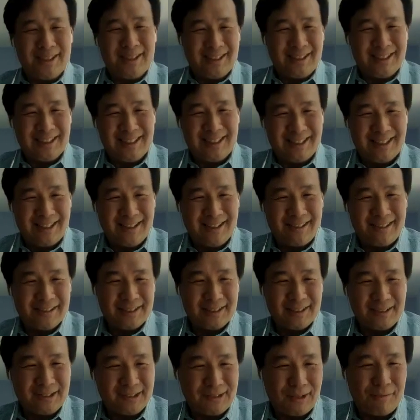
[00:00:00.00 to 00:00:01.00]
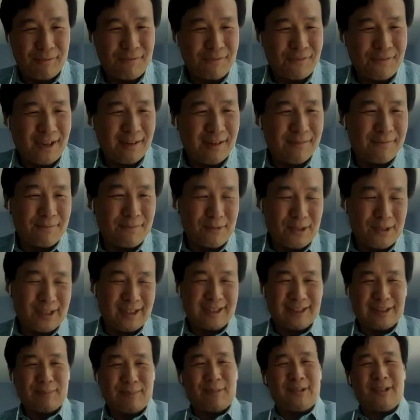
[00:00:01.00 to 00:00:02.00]
Like, it was a great 5-week
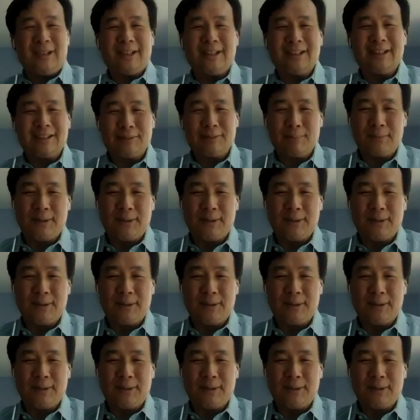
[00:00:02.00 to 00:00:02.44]
experience.